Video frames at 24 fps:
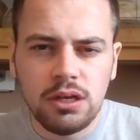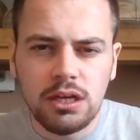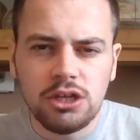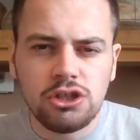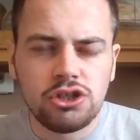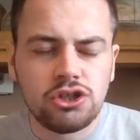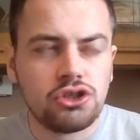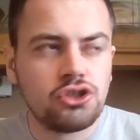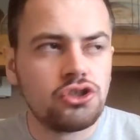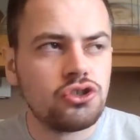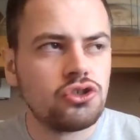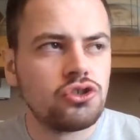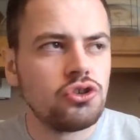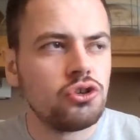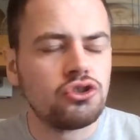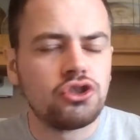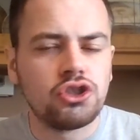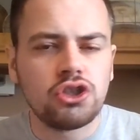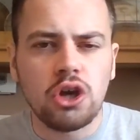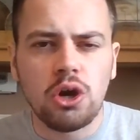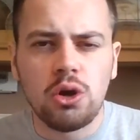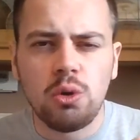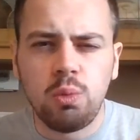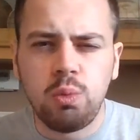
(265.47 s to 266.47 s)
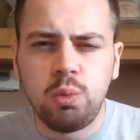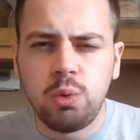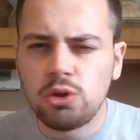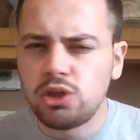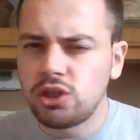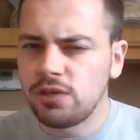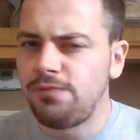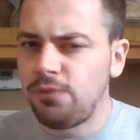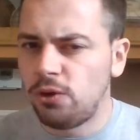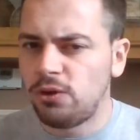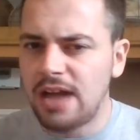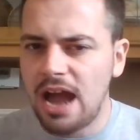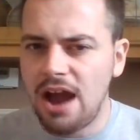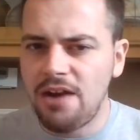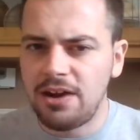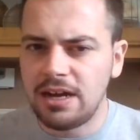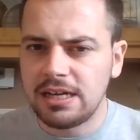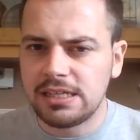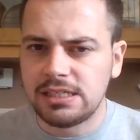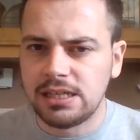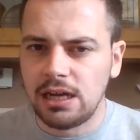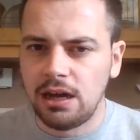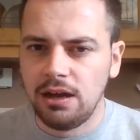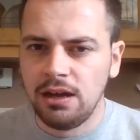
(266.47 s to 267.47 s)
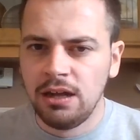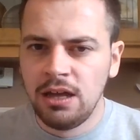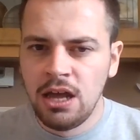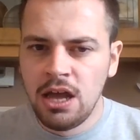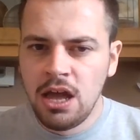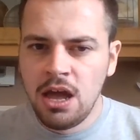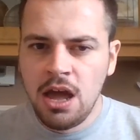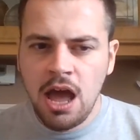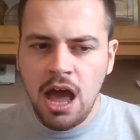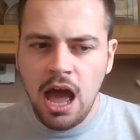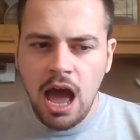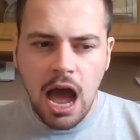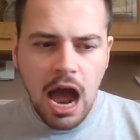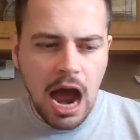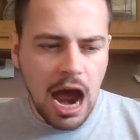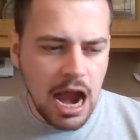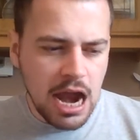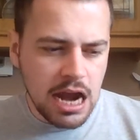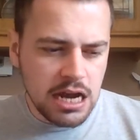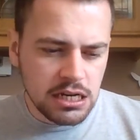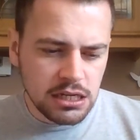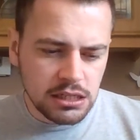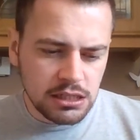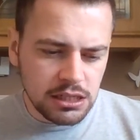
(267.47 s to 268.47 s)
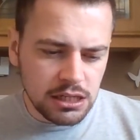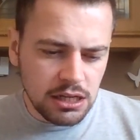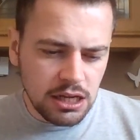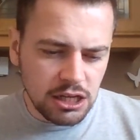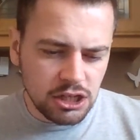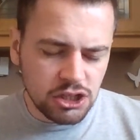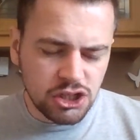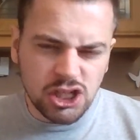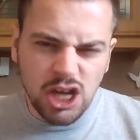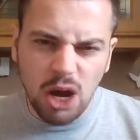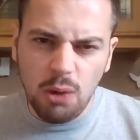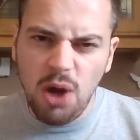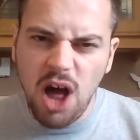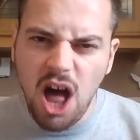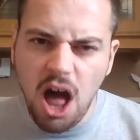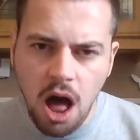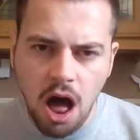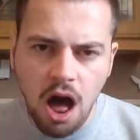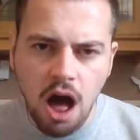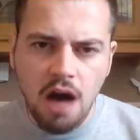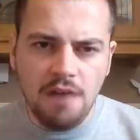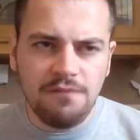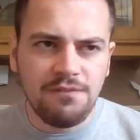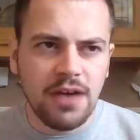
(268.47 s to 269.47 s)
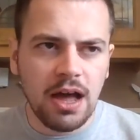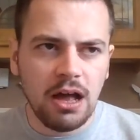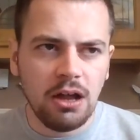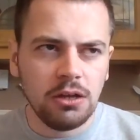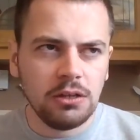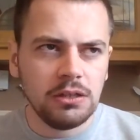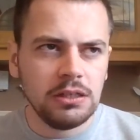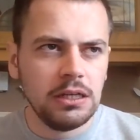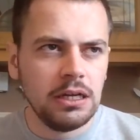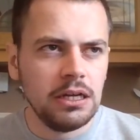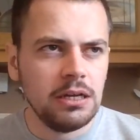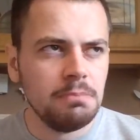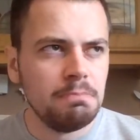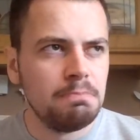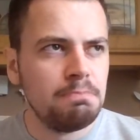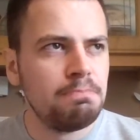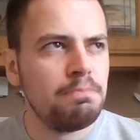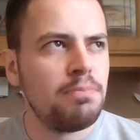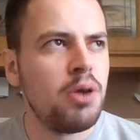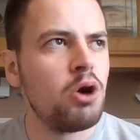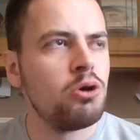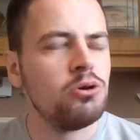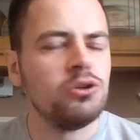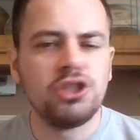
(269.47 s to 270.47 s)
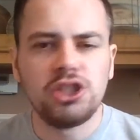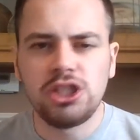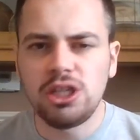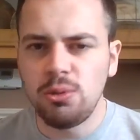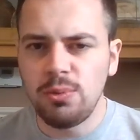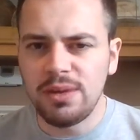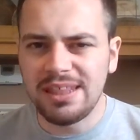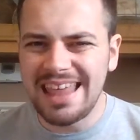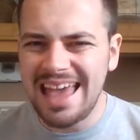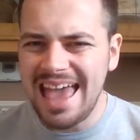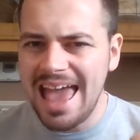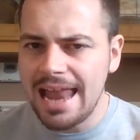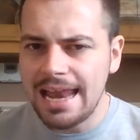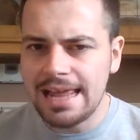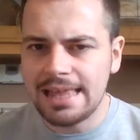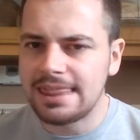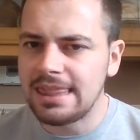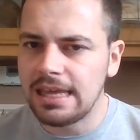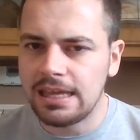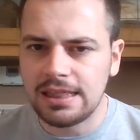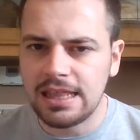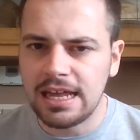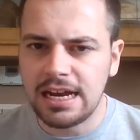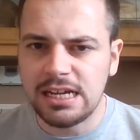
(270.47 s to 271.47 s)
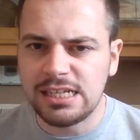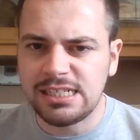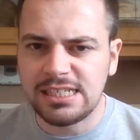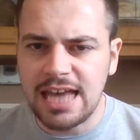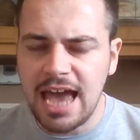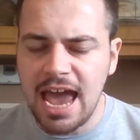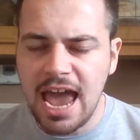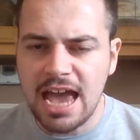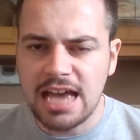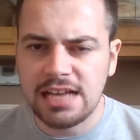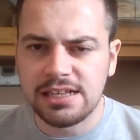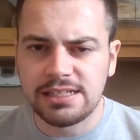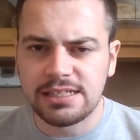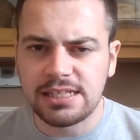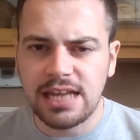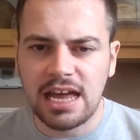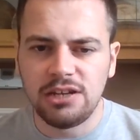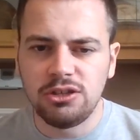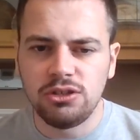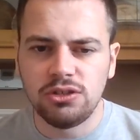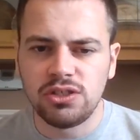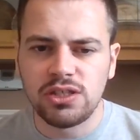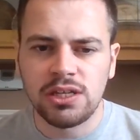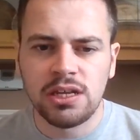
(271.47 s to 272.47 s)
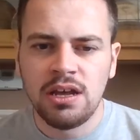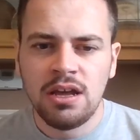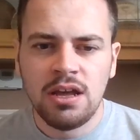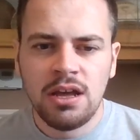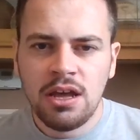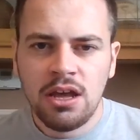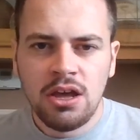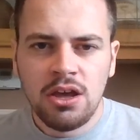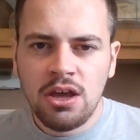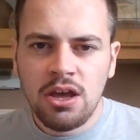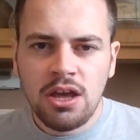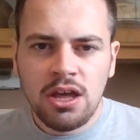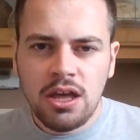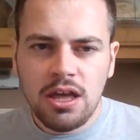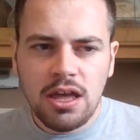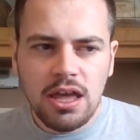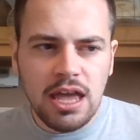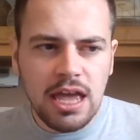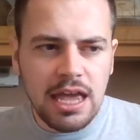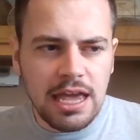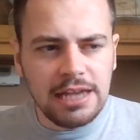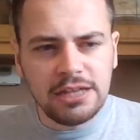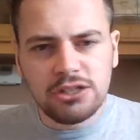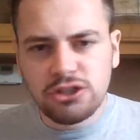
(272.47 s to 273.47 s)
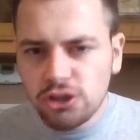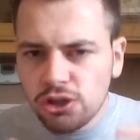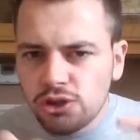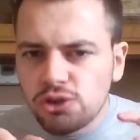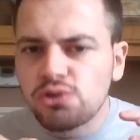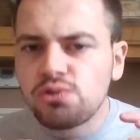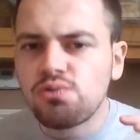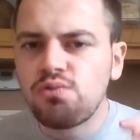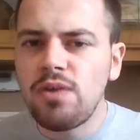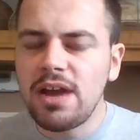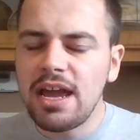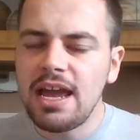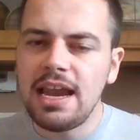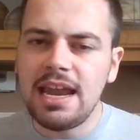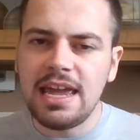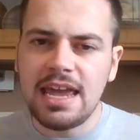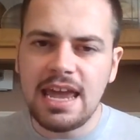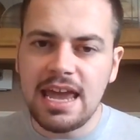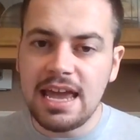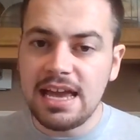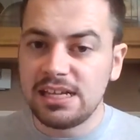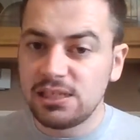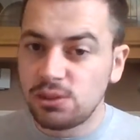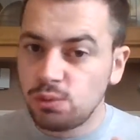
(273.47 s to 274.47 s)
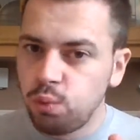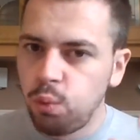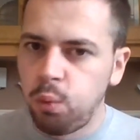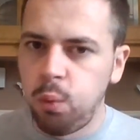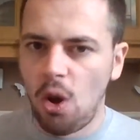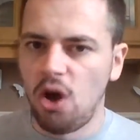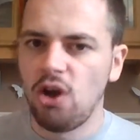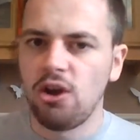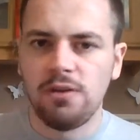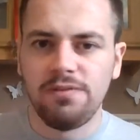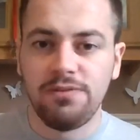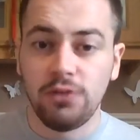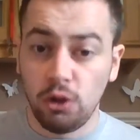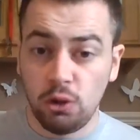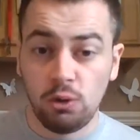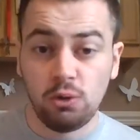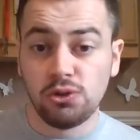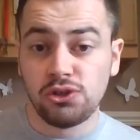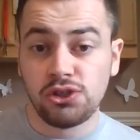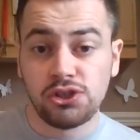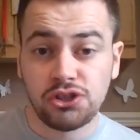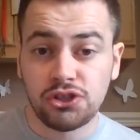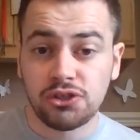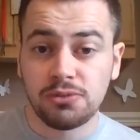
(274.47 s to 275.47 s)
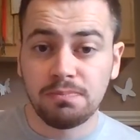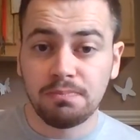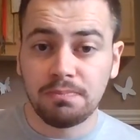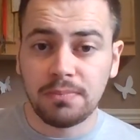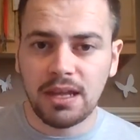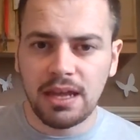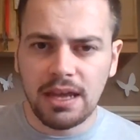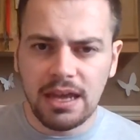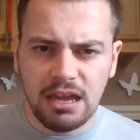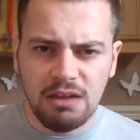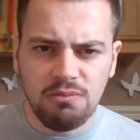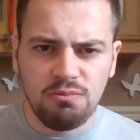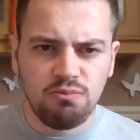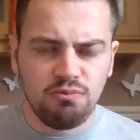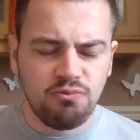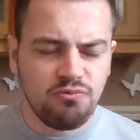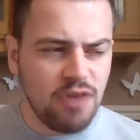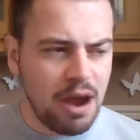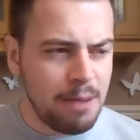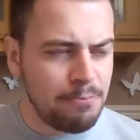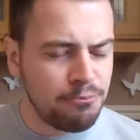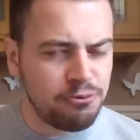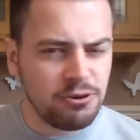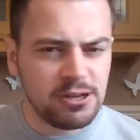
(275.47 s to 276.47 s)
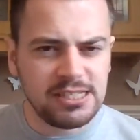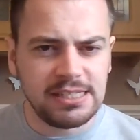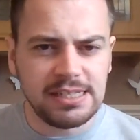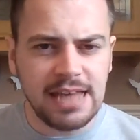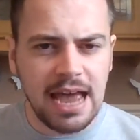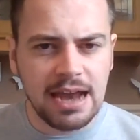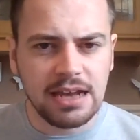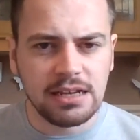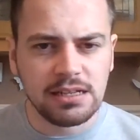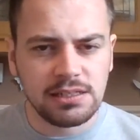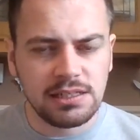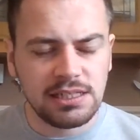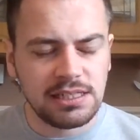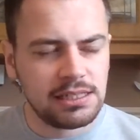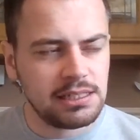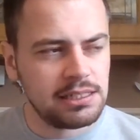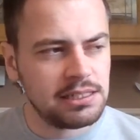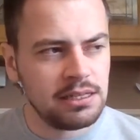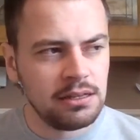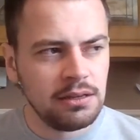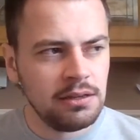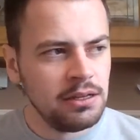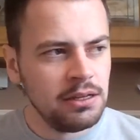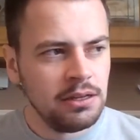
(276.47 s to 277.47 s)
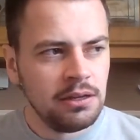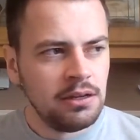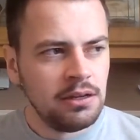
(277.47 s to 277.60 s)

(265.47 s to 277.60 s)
such a wonderful character, and he's so heartfelt and punchy with anything that he says, and he just really is one of us. He represents